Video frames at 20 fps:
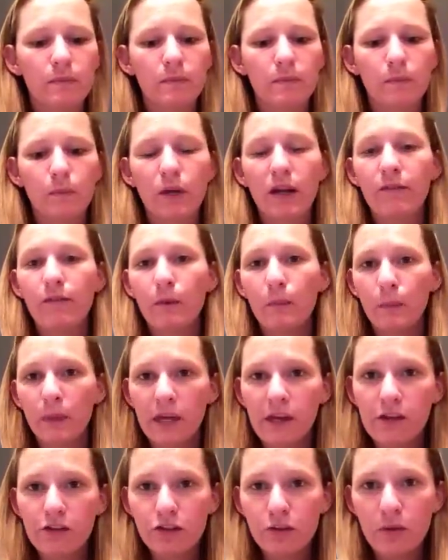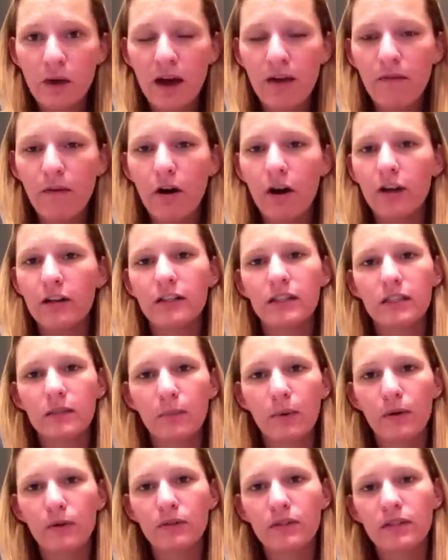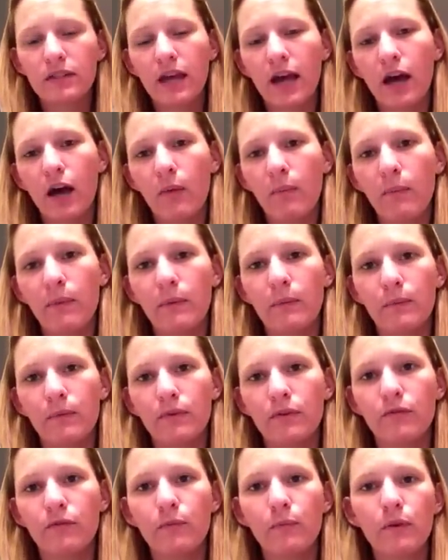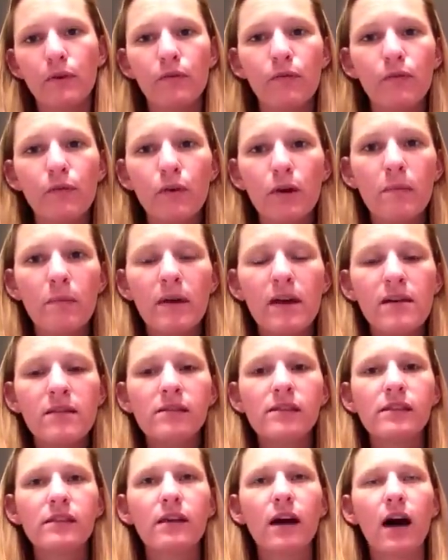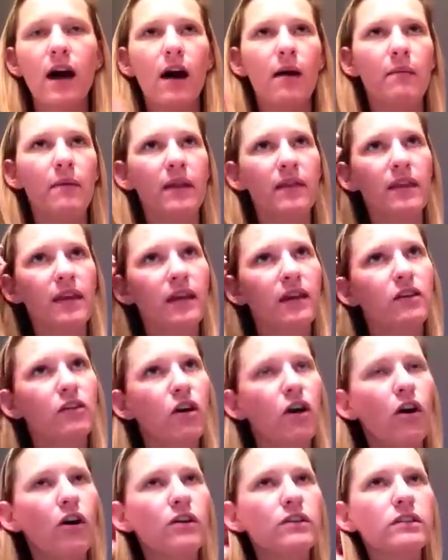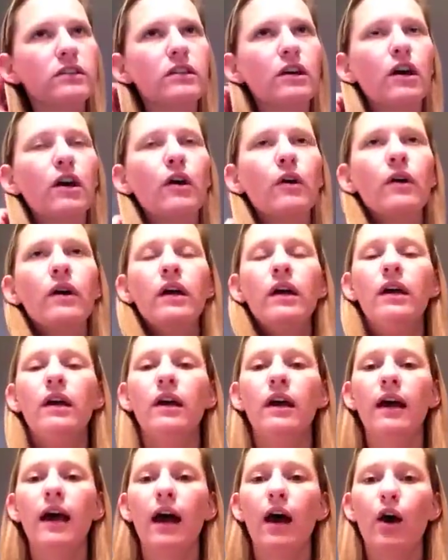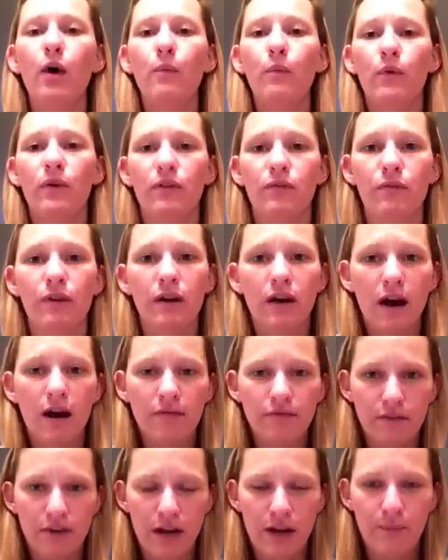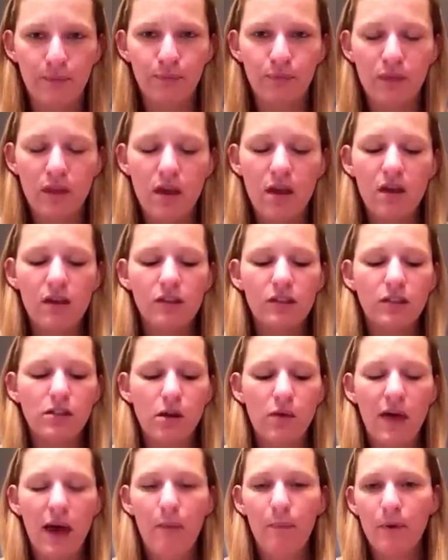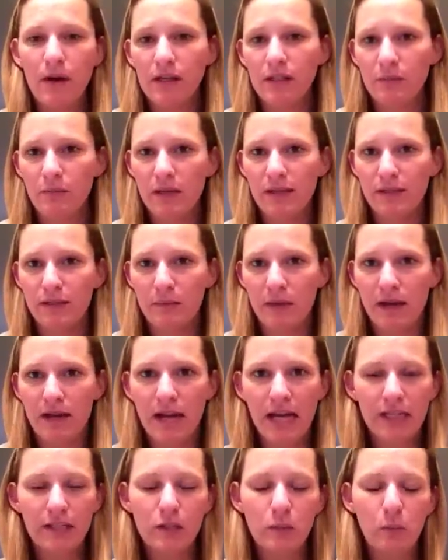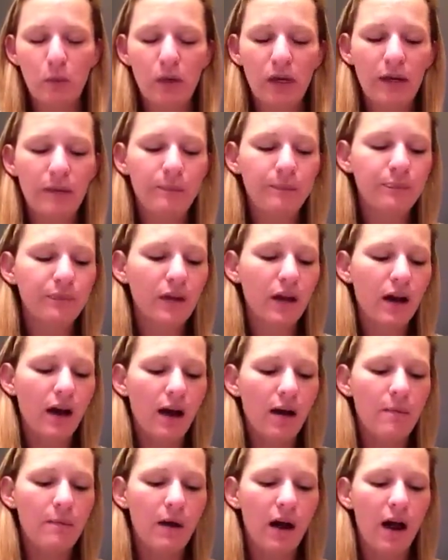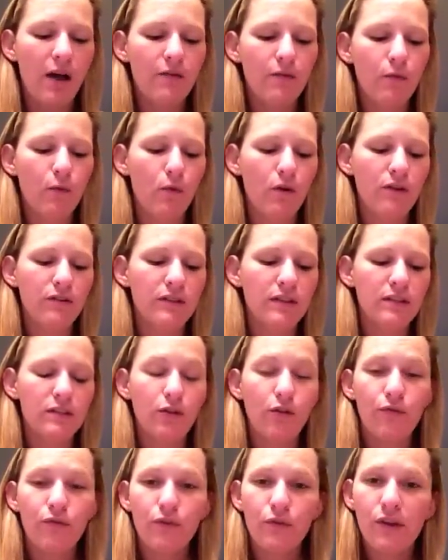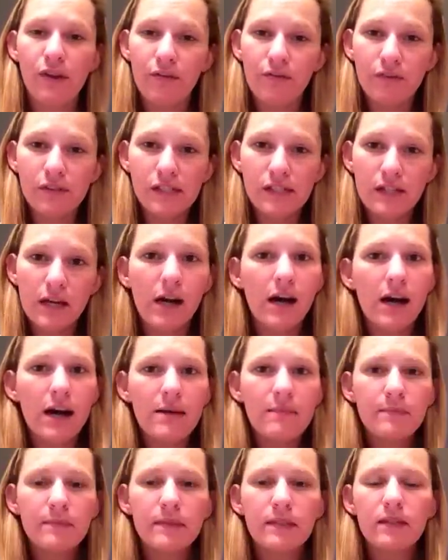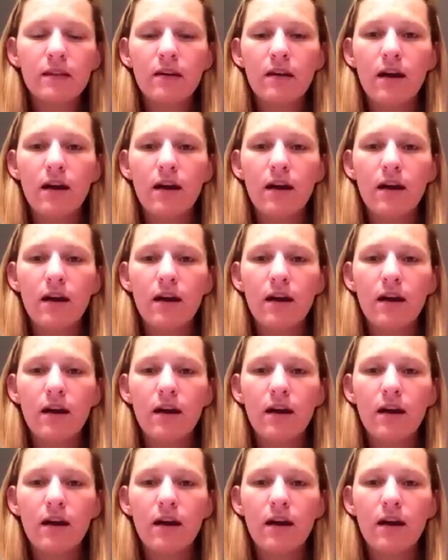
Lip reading: whatever piece you have on, it's supposed to help improve performance, and they can also help with recovery. So that brings me to my next point. I've worn these a few different times.